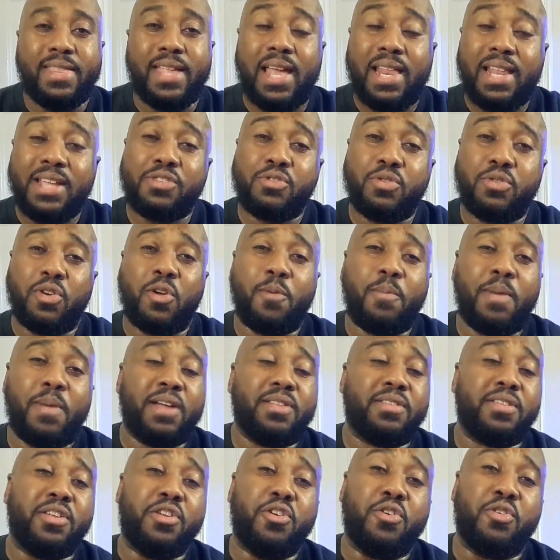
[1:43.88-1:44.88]
Now let's talk
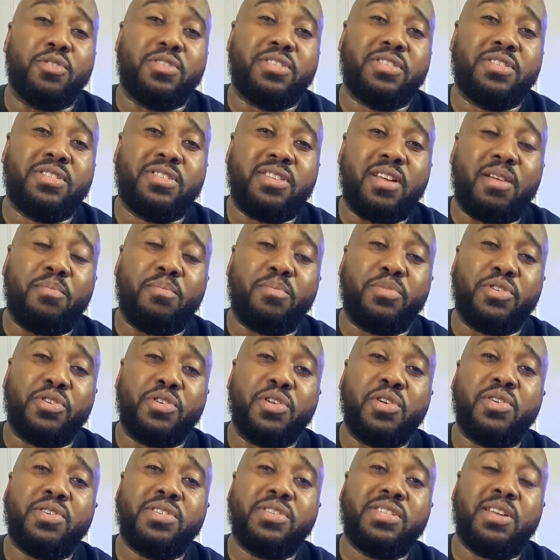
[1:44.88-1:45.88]
about your sump. So
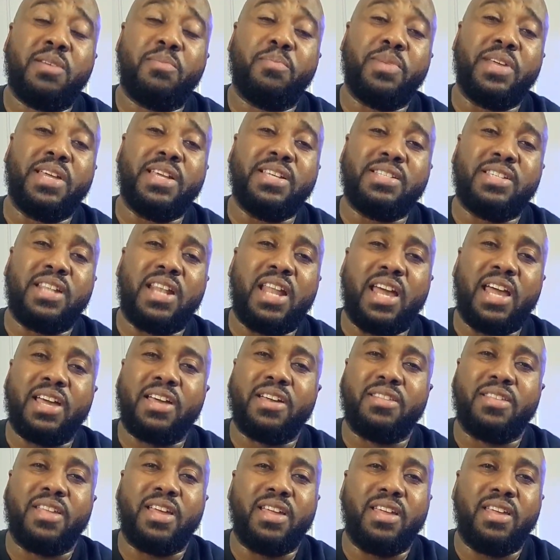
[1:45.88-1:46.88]
your sump is like
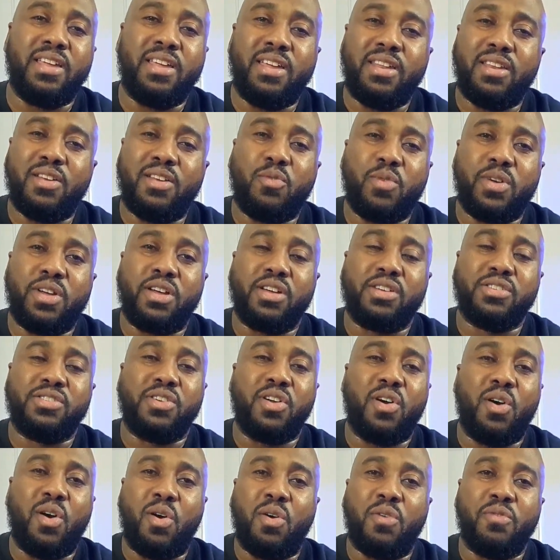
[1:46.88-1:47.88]
the inner
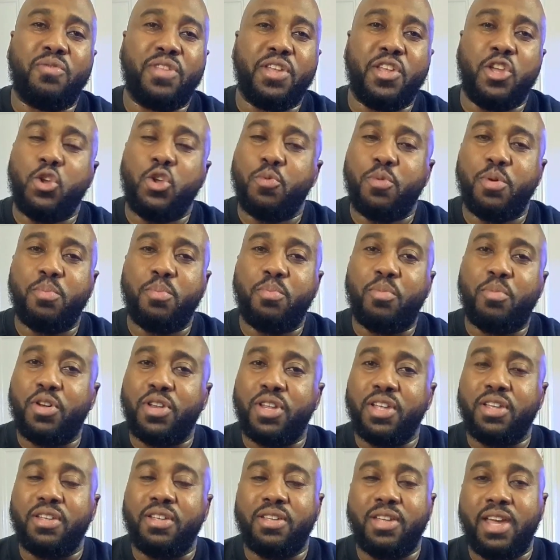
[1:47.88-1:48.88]
works of the human
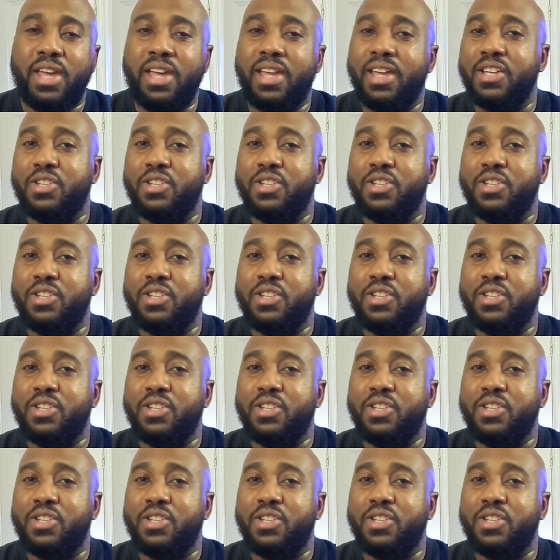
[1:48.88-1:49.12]
body, yeah?